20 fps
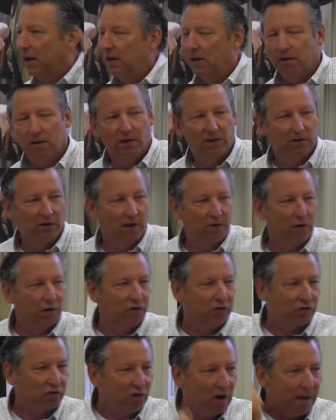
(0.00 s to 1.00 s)
into each other
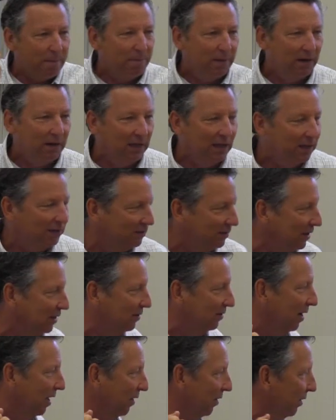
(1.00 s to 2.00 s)
and scraping against
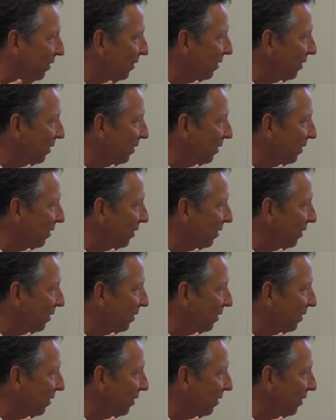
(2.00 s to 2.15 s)
each other.